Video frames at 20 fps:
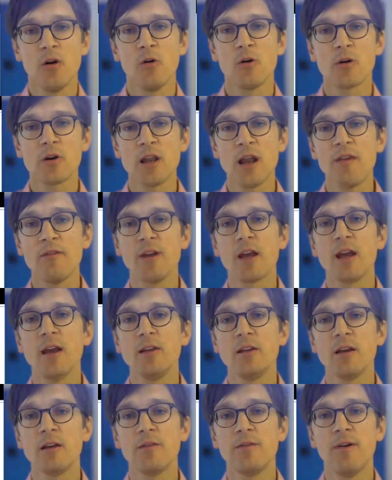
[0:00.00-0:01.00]
or
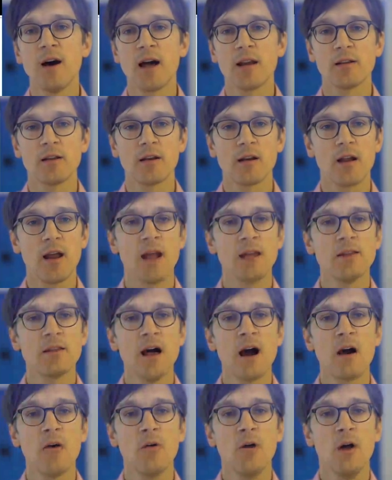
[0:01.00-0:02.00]
navigating farther. And
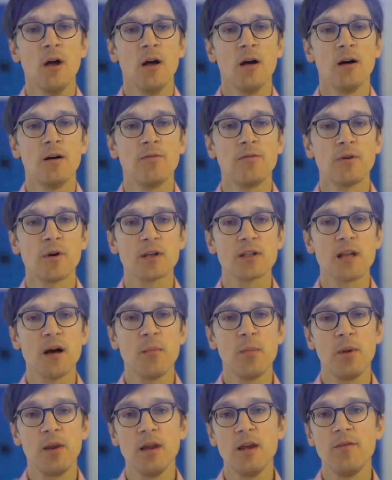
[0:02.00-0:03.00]
now, uh, for
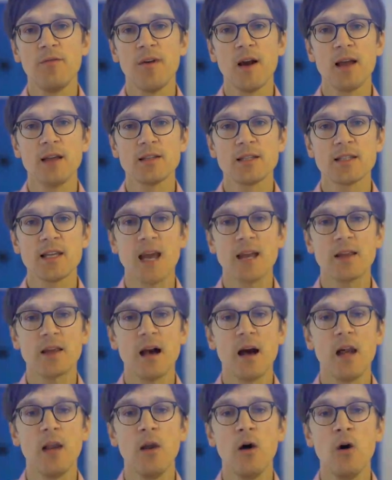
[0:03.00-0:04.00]
example, if I set
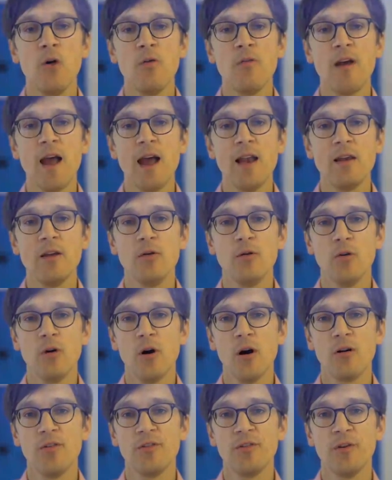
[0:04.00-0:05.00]
a low value
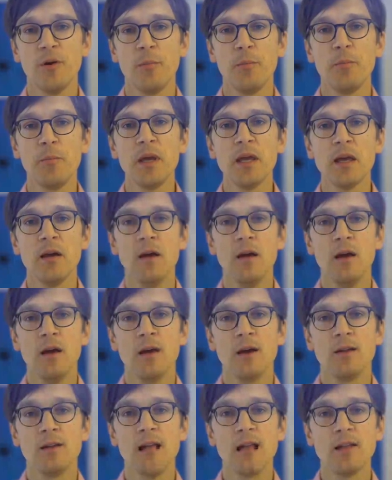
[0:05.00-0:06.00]
of P,
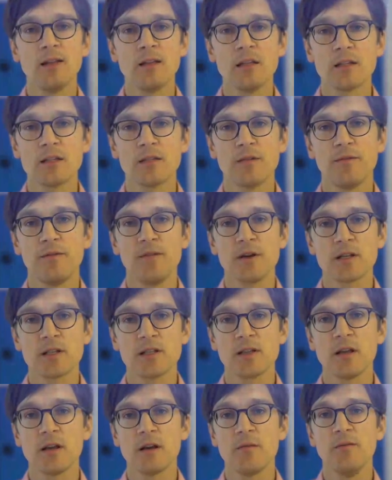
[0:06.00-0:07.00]
then this
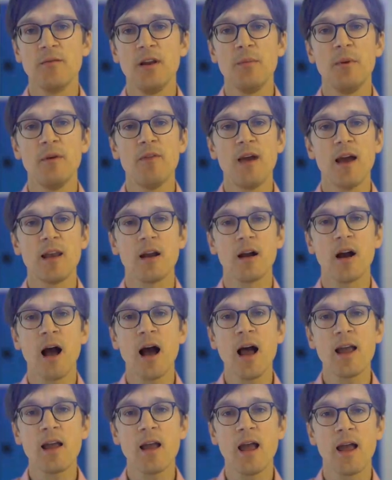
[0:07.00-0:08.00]
first term will be very
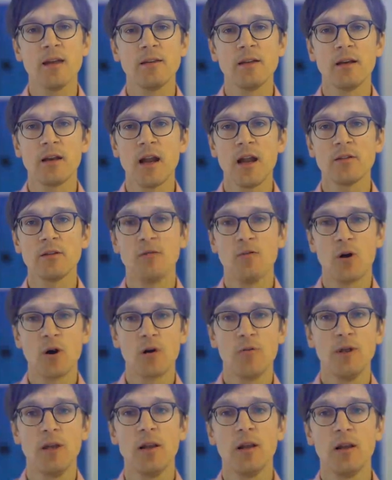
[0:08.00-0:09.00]
high and the random
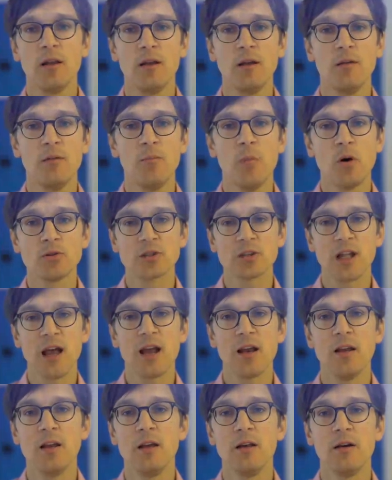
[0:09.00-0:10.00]
walk will most
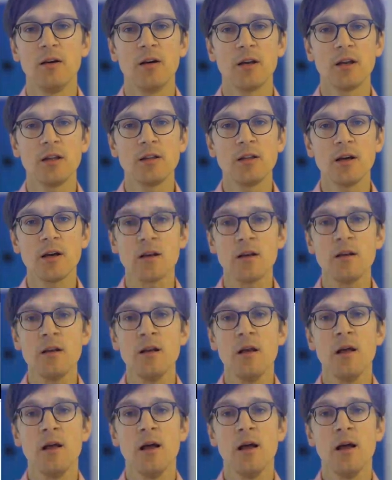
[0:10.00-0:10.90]
likely return.